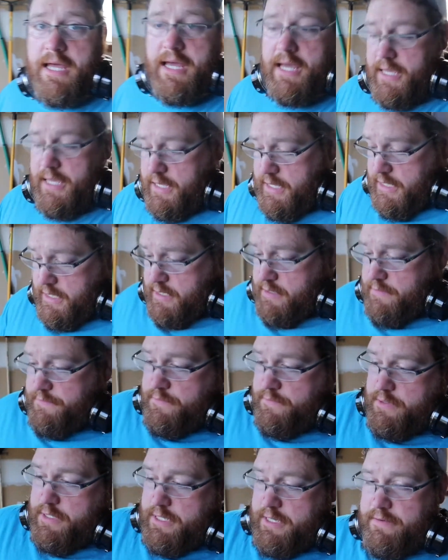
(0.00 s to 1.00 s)
And
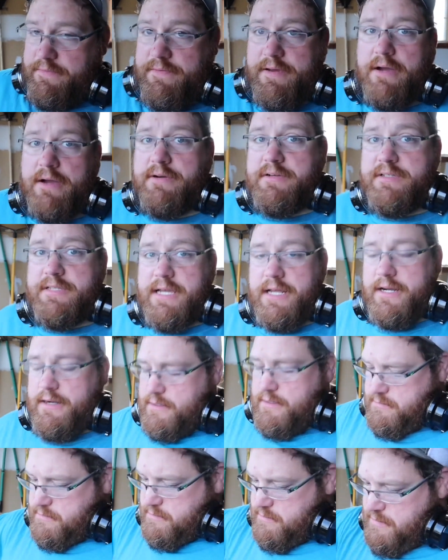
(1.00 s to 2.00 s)
4.5 hours
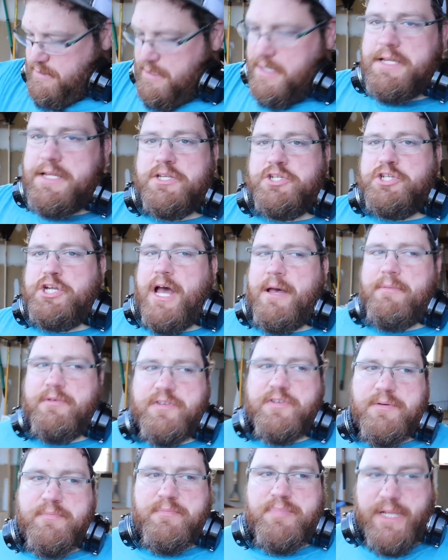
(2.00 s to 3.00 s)
later, job
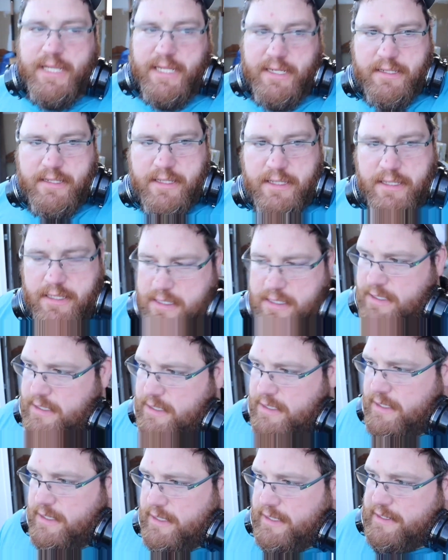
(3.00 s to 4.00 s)
is complete.
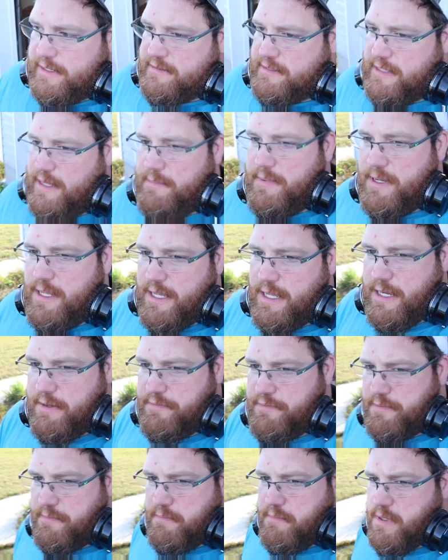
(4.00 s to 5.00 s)
Last time I'll
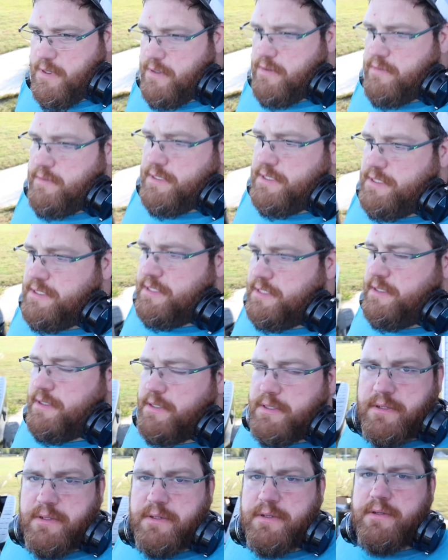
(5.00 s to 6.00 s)
have to mow
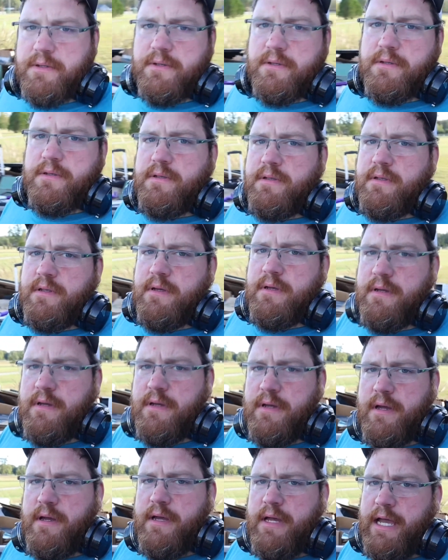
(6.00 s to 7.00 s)
until
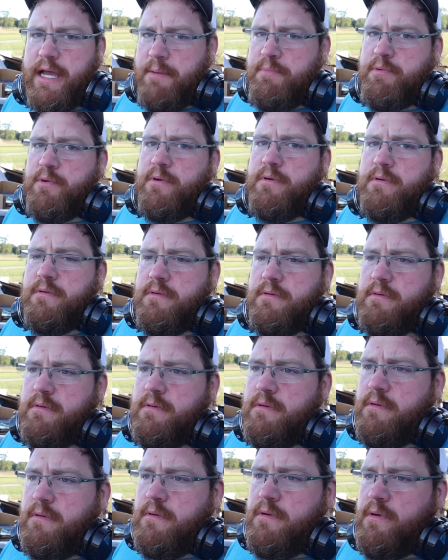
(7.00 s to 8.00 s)
April,
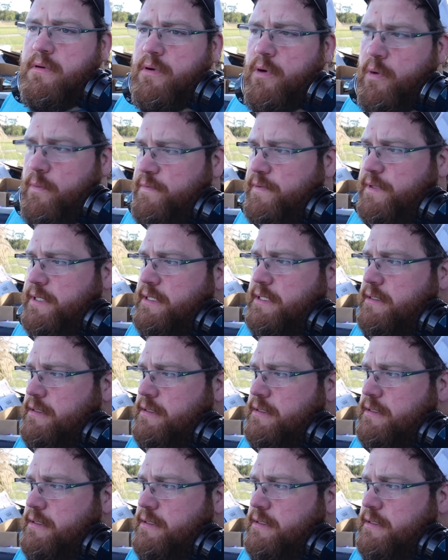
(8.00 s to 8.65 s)
hopefully.